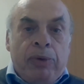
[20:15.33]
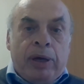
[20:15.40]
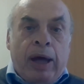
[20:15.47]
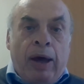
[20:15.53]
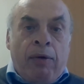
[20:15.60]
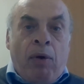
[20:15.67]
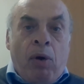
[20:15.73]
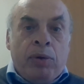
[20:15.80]

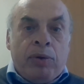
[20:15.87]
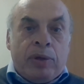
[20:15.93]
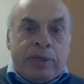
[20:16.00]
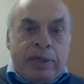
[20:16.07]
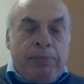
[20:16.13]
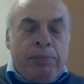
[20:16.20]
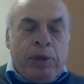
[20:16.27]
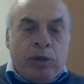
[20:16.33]
have
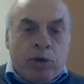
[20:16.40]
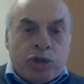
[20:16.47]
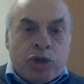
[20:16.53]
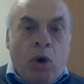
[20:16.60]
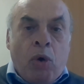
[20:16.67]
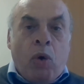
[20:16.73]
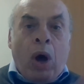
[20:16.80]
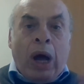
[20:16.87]
simply to
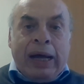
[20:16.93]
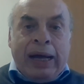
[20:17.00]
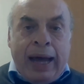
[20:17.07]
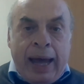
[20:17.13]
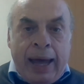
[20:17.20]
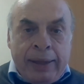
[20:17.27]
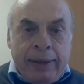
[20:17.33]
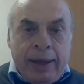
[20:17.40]
show
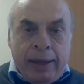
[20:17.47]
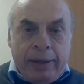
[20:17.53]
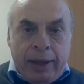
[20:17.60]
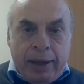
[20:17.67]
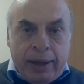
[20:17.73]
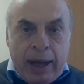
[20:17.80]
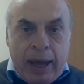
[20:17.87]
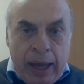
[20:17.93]
again and
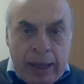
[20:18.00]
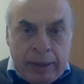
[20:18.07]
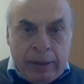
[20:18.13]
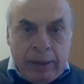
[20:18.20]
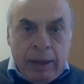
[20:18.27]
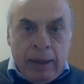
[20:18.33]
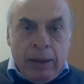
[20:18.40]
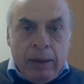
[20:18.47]

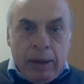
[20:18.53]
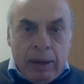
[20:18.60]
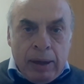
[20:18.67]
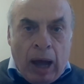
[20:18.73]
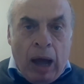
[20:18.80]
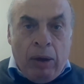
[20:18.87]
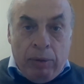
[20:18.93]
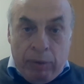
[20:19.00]
again
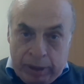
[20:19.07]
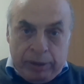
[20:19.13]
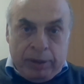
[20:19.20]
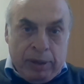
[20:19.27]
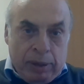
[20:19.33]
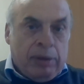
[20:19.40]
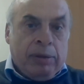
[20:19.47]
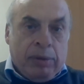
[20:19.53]
how,
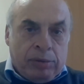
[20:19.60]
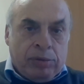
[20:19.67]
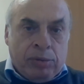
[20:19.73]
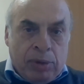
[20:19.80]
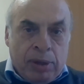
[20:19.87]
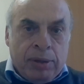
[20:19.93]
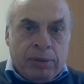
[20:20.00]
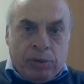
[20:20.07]

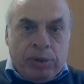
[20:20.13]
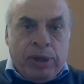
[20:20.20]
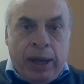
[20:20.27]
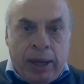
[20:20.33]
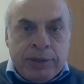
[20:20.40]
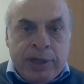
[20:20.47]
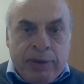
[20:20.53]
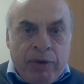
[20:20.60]
today
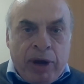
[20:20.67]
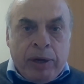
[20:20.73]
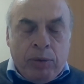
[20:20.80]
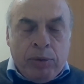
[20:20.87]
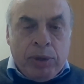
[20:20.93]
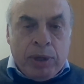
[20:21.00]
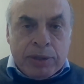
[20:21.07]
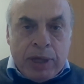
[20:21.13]
is a very
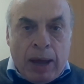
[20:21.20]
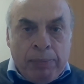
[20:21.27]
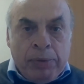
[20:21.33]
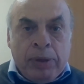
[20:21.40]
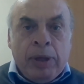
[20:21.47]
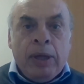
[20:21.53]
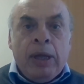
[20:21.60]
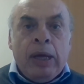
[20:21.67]
good
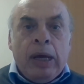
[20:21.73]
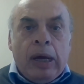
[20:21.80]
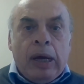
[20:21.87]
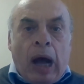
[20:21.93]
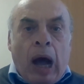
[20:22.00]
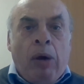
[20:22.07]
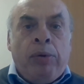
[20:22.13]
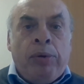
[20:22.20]
example,
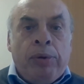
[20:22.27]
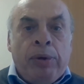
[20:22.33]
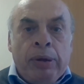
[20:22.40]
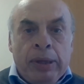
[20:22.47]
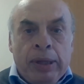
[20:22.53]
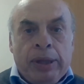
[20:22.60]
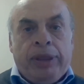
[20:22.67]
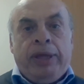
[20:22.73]
how
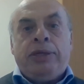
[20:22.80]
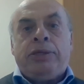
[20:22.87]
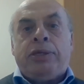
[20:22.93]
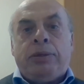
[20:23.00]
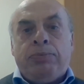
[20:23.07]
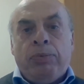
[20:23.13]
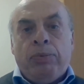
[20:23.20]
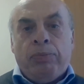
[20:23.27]

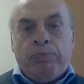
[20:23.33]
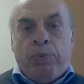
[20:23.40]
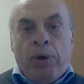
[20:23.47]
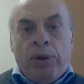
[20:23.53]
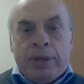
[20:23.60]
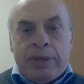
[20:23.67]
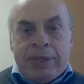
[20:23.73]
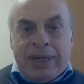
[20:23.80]
this
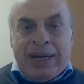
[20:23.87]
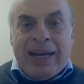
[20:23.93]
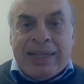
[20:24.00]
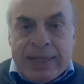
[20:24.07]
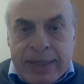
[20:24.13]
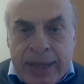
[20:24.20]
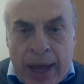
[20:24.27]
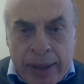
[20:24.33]
policy
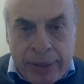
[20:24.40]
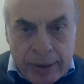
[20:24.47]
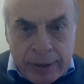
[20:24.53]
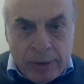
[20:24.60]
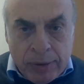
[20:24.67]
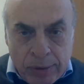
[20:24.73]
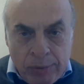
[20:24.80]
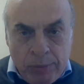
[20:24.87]
has nothing
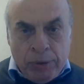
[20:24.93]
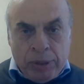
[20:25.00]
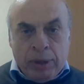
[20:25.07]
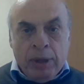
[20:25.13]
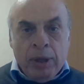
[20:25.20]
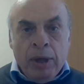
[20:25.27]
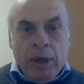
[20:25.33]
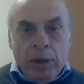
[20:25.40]
to do with
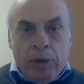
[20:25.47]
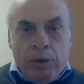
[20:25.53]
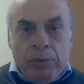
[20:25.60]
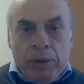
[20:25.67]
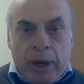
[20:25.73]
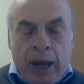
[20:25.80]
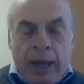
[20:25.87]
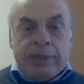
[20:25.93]

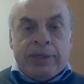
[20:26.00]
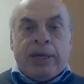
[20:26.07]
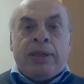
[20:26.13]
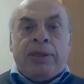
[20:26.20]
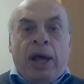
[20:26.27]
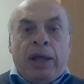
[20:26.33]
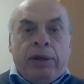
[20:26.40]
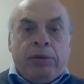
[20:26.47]
human rights,
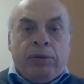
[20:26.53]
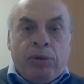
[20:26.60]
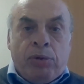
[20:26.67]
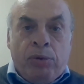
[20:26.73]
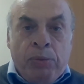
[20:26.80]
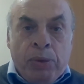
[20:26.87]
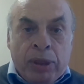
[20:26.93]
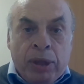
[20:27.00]
has nothing to
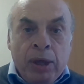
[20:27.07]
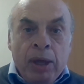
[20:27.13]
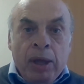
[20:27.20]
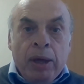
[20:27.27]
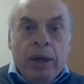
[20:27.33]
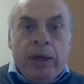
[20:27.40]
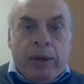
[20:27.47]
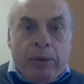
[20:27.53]
do with
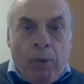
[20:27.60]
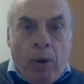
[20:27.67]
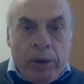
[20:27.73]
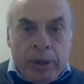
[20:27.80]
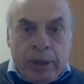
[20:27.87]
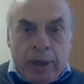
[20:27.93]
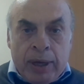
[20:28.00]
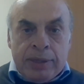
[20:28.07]

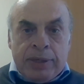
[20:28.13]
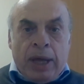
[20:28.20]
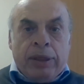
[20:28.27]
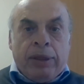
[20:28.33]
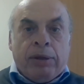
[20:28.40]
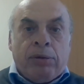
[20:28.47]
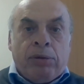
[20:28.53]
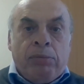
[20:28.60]
equality, has
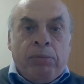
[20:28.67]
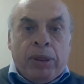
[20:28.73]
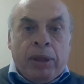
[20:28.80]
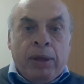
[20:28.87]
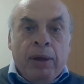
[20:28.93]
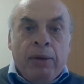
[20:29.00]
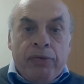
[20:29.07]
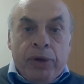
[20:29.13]
nothing to do with
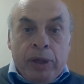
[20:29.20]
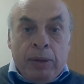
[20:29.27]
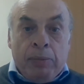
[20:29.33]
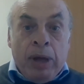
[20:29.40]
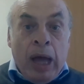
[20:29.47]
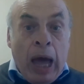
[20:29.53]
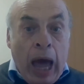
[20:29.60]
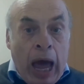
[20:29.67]

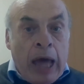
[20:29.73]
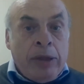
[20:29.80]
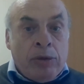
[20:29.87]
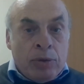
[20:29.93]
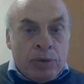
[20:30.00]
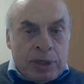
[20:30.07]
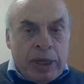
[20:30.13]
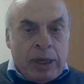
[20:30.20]
freedom. And
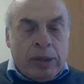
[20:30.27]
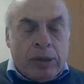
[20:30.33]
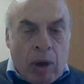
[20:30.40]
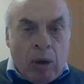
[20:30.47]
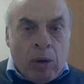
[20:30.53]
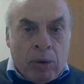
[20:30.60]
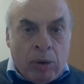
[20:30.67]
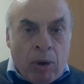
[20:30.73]
to stick to
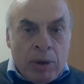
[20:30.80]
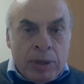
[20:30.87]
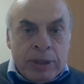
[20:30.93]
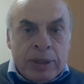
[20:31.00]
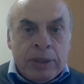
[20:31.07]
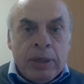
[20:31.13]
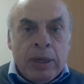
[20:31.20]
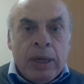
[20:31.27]
our
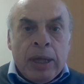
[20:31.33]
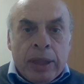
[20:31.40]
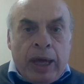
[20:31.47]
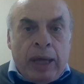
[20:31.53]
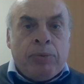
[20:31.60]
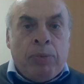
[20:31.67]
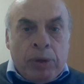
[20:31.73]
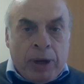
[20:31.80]
cause,
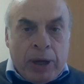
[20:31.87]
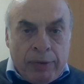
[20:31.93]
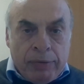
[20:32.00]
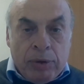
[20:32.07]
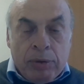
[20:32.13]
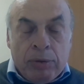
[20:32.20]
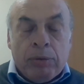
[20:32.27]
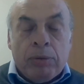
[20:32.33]
that's what we have
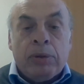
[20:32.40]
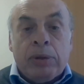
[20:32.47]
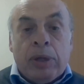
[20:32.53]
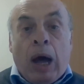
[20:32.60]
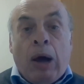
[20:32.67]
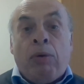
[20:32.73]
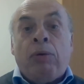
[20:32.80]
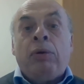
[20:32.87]
to do.
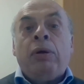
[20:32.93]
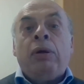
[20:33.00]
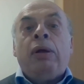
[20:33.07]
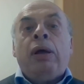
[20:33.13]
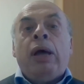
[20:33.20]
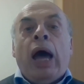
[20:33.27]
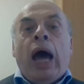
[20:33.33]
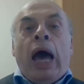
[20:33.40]
Now,
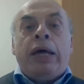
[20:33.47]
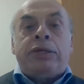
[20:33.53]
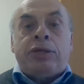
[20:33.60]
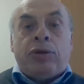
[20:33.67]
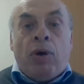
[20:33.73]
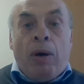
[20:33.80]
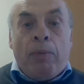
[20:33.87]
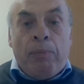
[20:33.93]

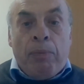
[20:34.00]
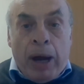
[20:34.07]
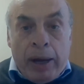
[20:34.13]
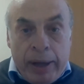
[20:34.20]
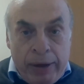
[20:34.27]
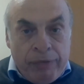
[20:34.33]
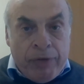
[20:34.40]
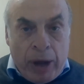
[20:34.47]
as to
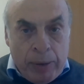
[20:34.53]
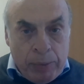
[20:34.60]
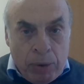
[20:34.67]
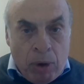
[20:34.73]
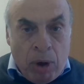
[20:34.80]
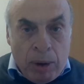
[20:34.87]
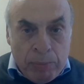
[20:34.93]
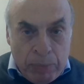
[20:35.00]
if I
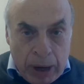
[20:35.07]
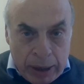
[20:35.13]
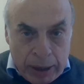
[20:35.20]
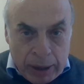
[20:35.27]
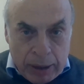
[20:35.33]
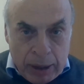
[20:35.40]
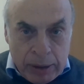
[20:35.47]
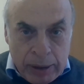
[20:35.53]
were
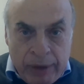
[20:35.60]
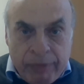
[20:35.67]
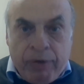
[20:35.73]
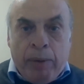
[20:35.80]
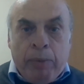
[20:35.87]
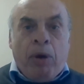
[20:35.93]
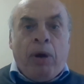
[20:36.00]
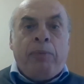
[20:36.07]

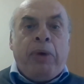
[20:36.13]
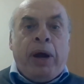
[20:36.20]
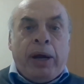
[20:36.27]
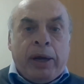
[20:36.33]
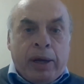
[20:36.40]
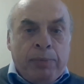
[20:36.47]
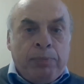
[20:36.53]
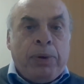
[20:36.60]

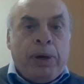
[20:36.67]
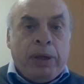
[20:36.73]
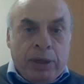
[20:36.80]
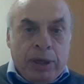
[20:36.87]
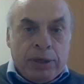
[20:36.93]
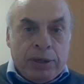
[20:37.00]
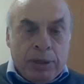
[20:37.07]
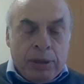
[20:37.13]
American
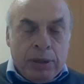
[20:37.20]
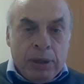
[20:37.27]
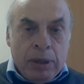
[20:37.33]
politician,